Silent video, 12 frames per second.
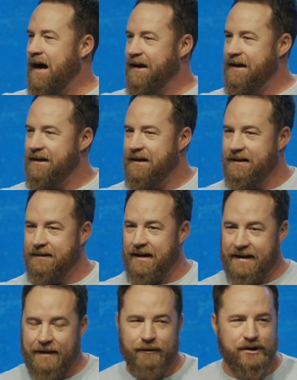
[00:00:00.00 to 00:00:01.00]
I,
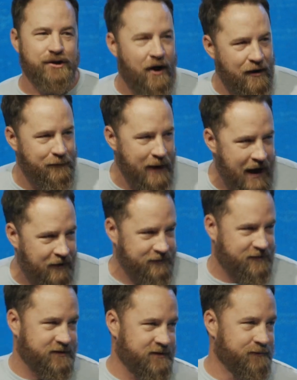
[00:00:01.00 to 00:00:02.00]
I never saw it
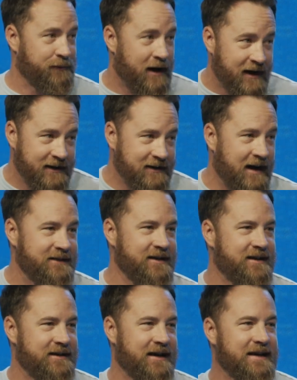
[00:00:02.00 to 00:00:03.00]
bounce, but I
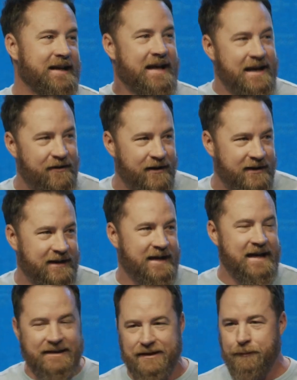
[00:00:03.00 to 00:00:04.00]
did I did hear it.
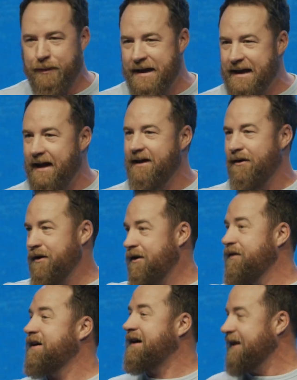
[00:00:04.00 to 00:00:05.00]
It hit the pin. I heard,
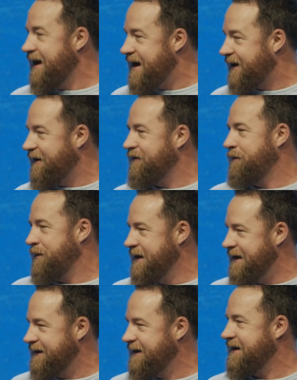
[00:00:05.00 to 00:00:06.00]
heard the clank of the
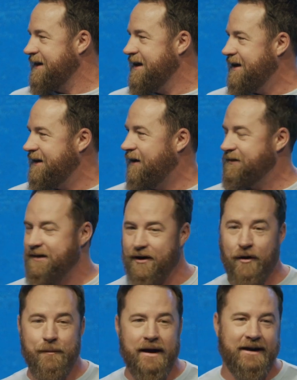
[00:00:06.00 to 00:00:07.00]
pin getting hit, and I was like,
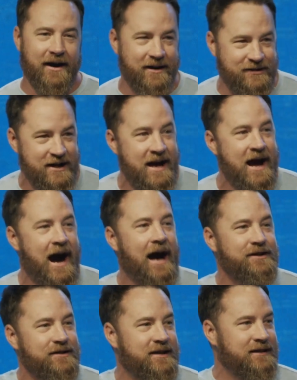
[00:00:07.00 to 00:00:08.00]
oh my gosh,
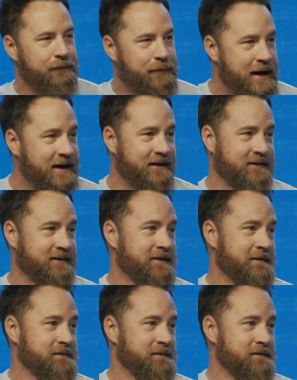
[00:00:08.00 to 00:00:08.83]
I just hit the pin